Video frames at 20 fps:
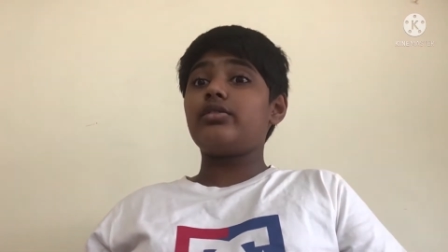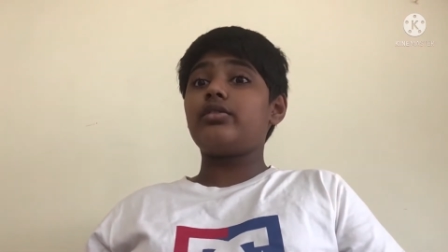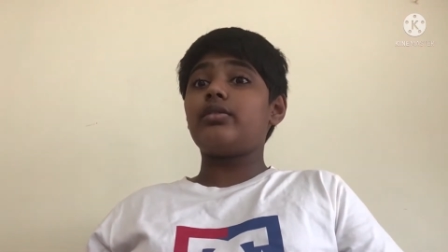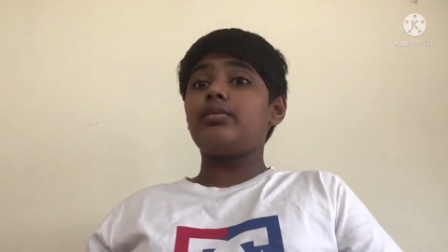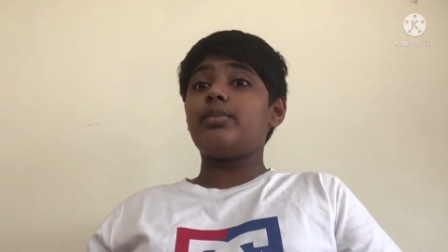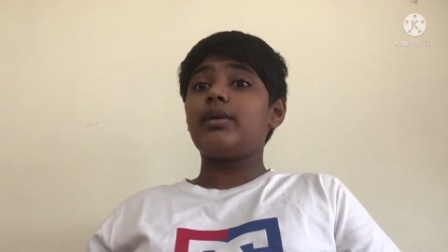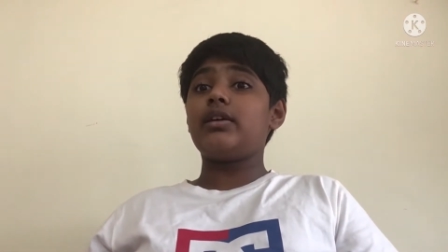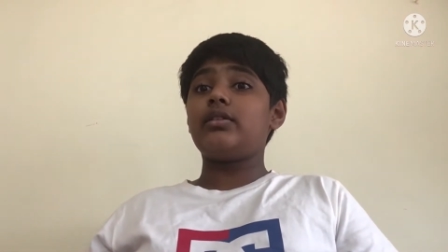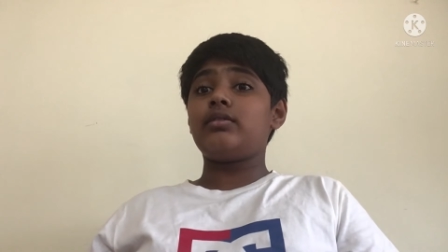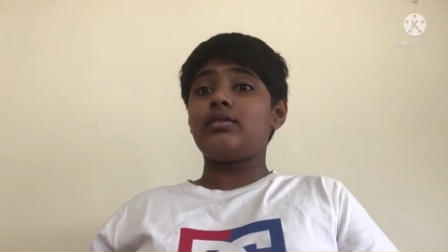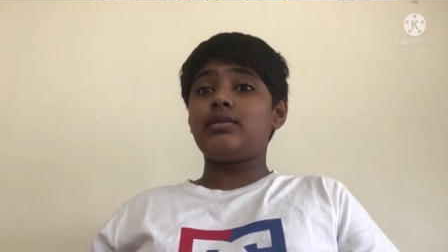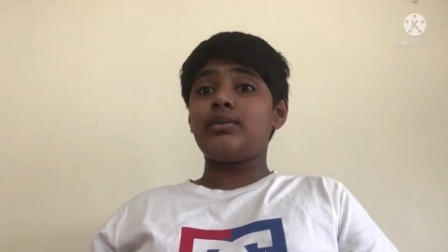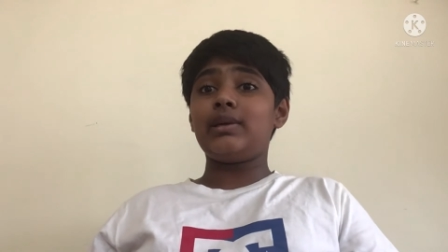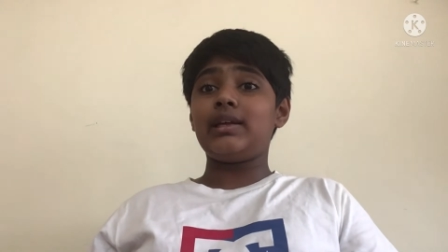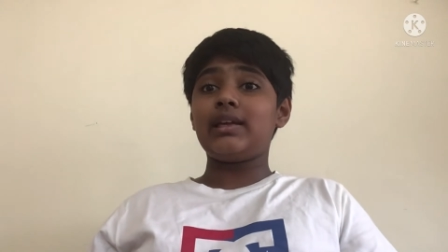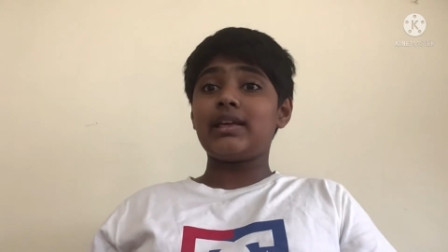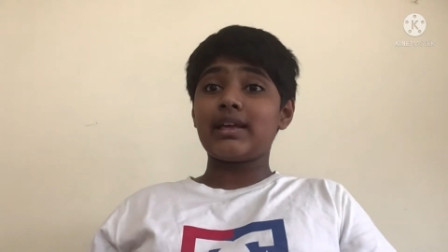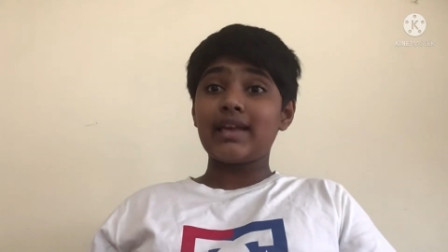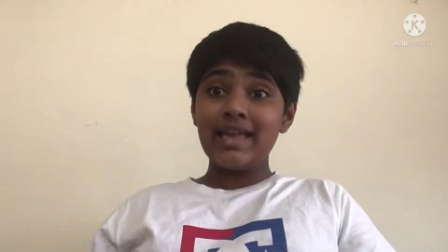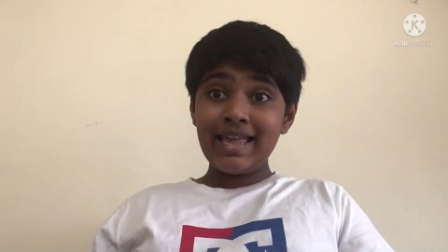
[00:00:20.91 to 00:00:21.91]
a
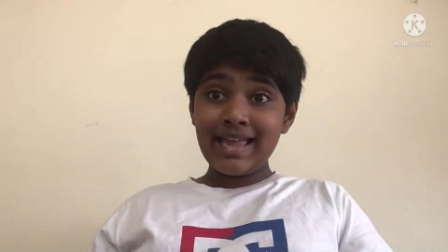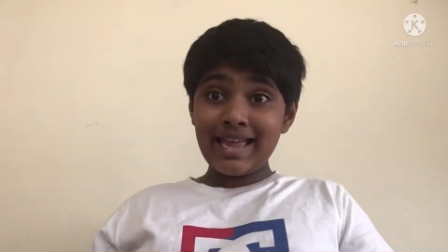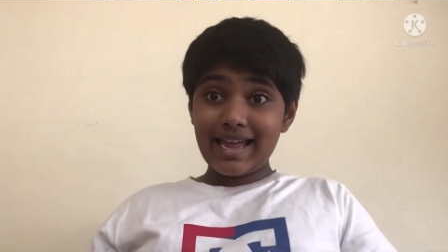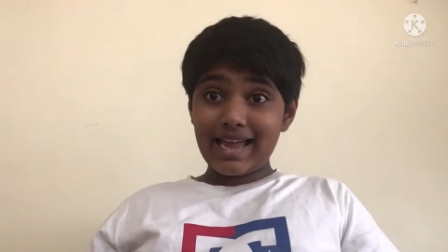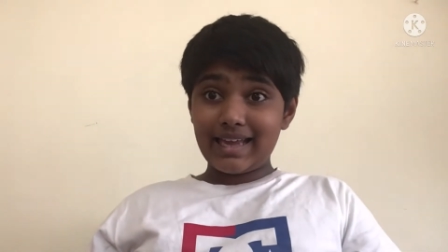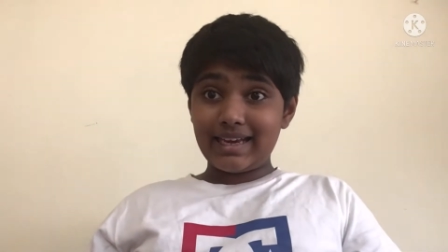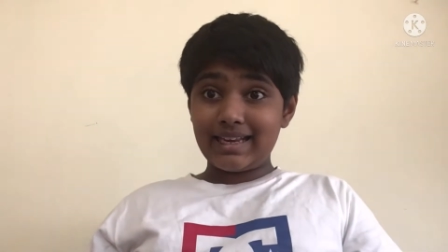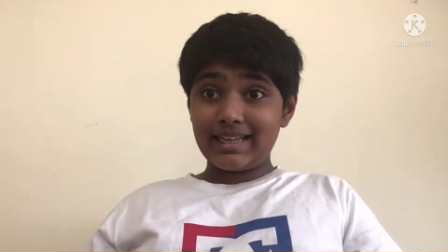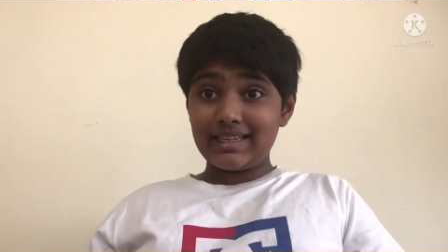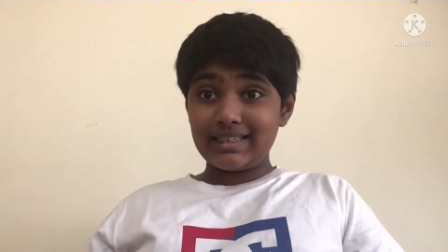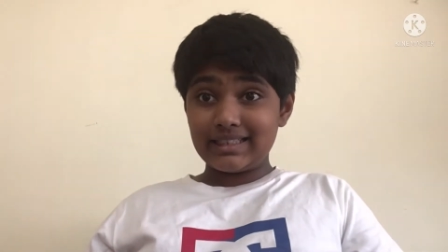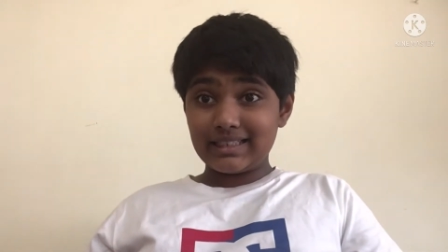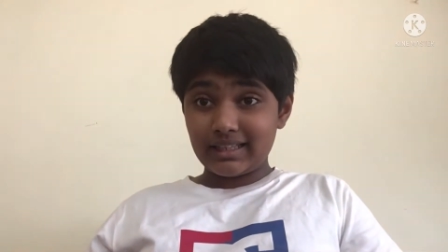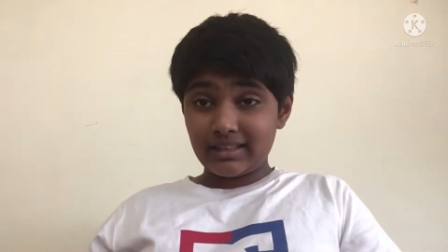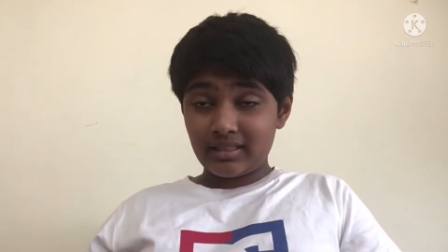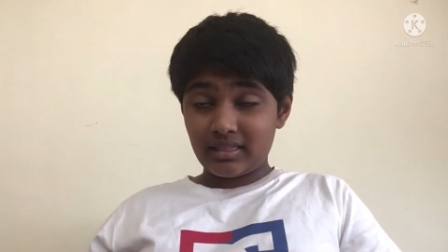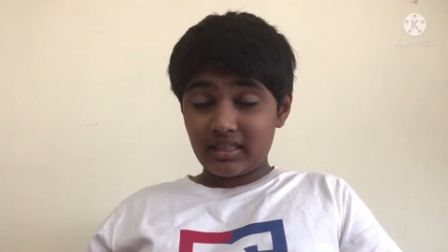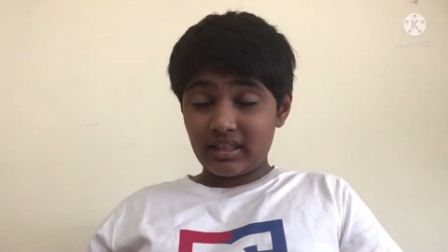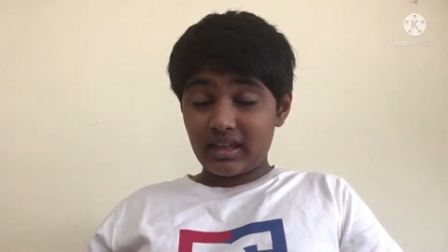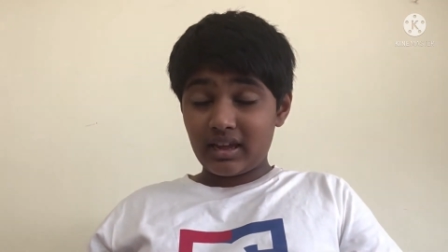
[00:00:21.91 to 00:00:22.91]
week, and he's
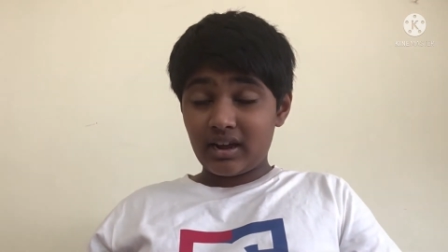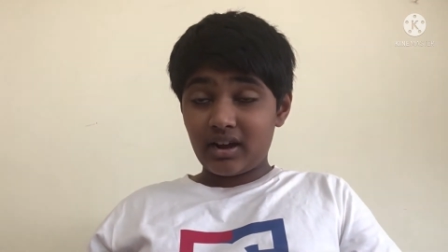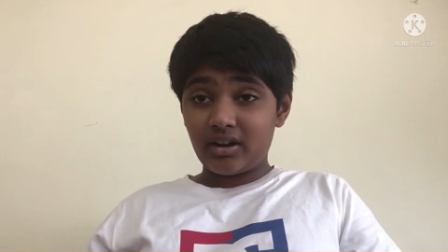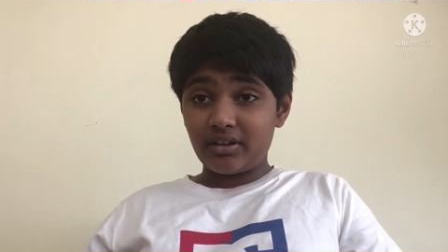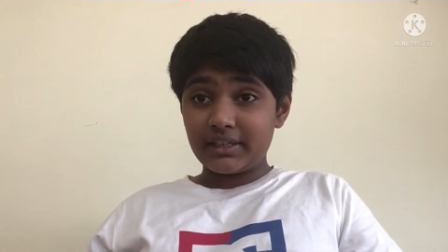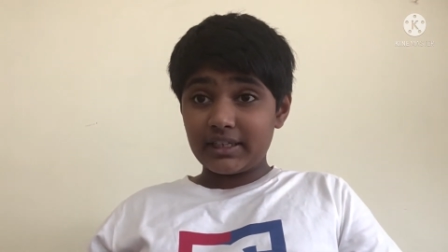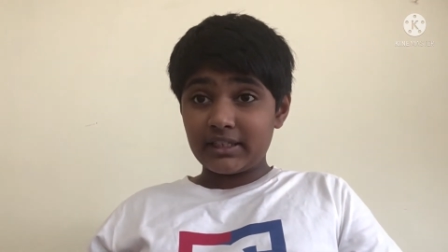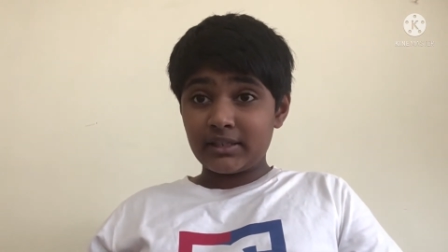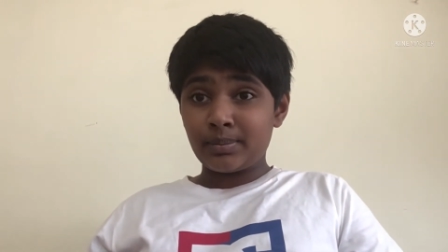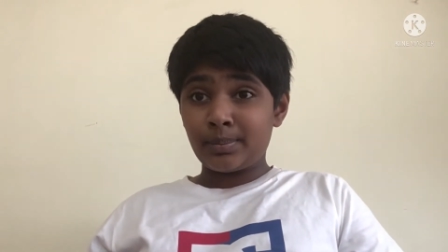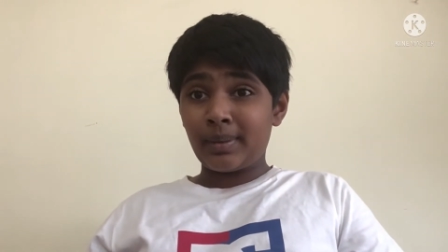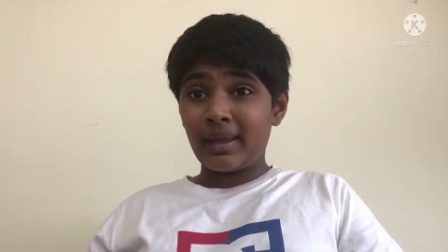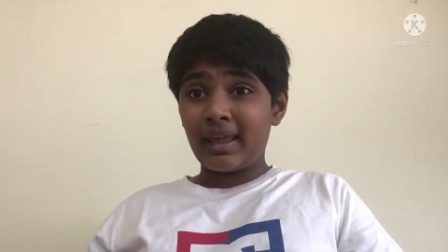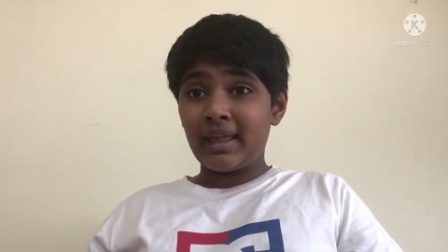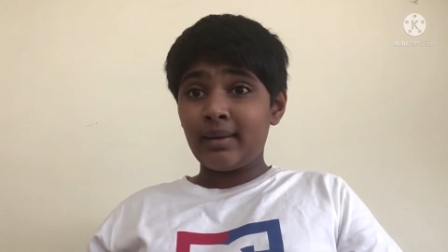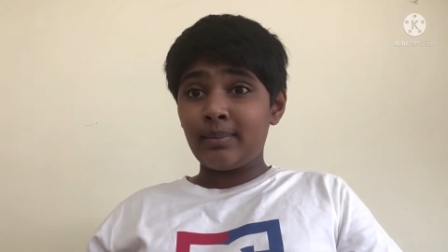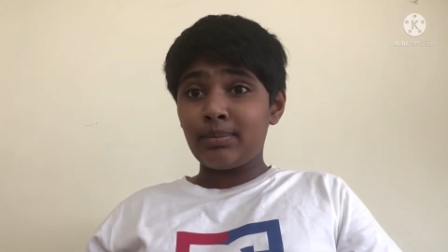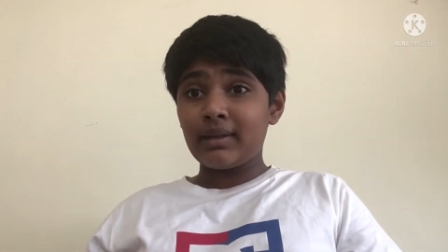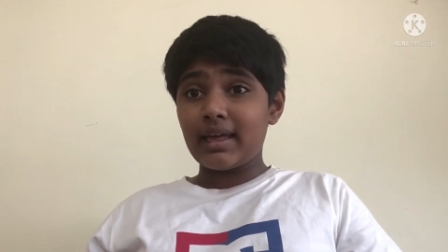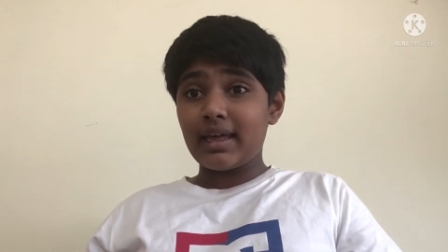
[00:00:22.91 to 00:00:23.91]
the highest
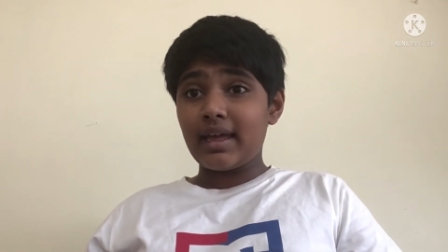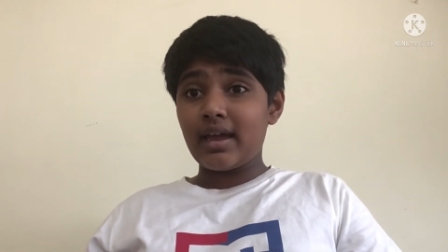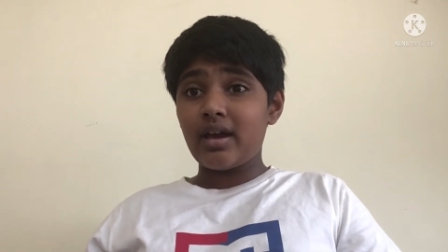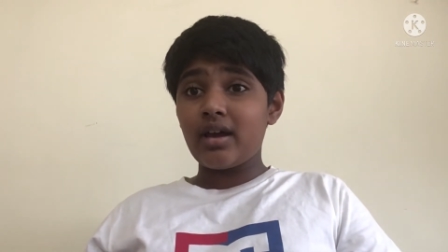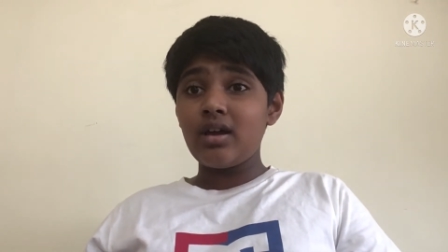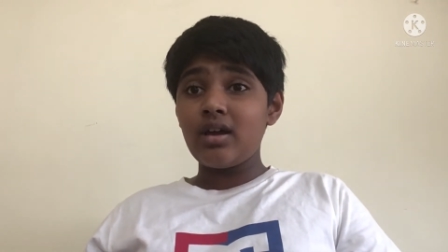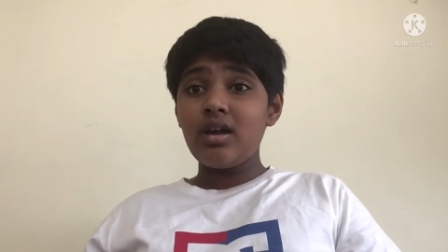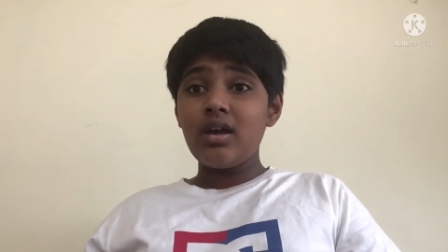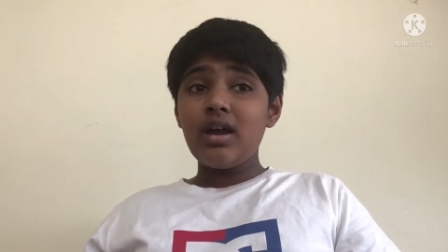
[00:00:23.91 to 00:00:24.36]
paid player